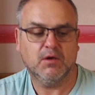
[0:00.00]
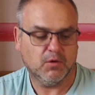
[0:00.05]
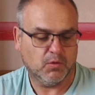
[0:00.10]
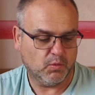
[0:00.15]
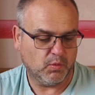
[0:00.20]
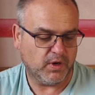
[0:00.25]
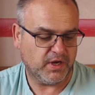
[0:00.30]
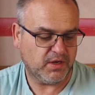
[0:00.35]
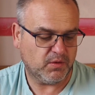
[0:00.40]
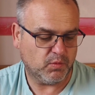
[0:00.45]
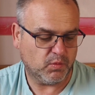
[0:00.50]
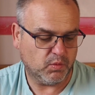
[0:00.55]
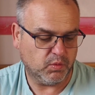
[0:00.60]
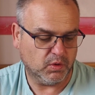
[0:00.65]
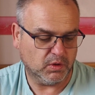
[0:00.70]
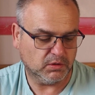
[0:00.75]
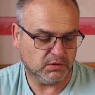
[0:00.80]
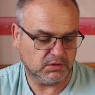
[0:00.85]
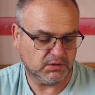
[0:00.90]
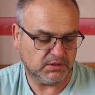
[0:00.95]
we
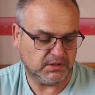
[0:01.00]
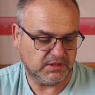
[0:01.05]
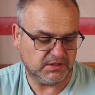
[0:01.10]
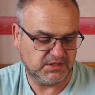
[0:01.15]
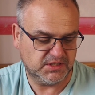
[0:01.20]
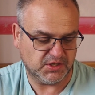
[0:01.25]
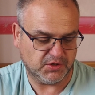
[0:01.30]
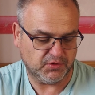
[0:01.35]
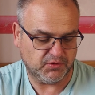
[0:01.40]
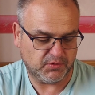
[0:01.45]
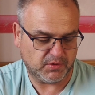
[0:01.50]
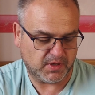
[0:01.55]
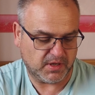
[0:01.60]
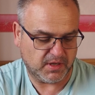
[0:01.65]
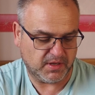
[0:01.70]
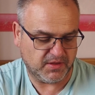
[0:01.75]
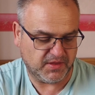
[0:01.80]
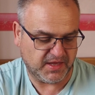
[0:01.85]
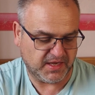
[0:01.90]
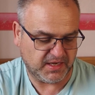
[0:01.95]
will do
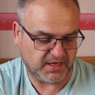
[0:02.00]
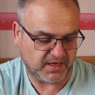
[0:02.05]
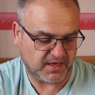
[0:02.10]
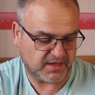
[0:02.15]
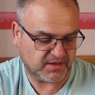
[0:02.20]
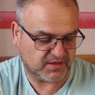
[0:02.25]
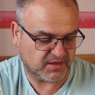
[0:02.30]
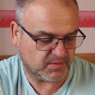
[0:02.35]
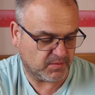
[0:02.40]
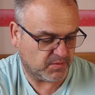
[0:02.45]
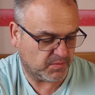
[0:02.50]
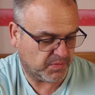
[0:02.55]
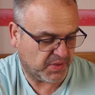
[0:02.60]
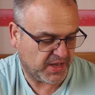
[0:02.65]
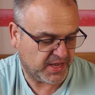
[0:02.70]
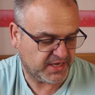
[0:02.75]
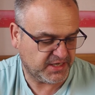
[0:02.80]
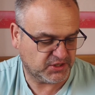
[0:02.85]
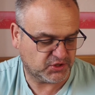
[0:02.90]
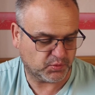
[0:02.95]
the
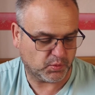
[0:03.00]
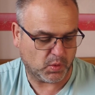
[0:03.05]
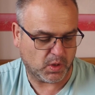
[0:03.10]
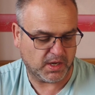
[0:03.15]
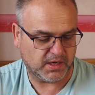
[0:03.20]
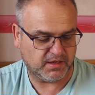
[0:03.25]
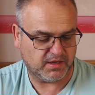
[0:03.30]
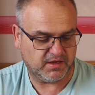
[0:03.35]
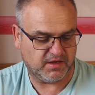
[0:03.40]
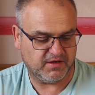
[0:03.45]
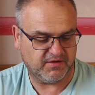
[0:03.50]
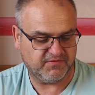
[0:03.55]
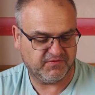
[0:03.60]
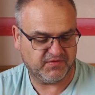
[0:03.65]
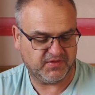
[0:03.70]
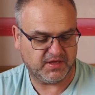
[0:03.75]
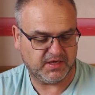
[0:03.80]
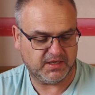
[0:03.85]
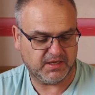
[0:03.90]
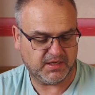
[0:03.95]
page 1 of
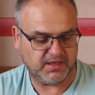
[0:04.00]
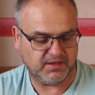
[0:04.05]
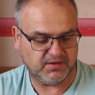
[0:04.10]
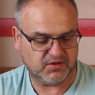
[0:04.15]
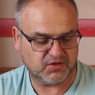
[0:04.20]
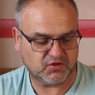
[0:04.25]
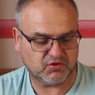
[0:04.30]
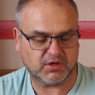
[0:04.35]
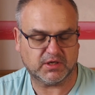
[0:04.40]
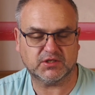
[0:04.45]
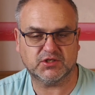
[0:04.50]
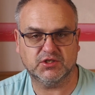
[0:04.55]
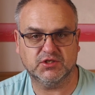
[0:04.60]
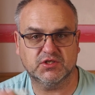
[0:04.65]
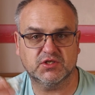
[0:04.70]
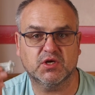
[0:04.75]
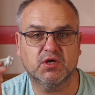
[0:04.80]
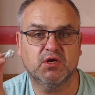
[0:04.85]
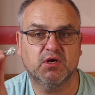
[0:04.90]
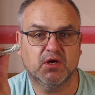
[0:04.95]
the instructions,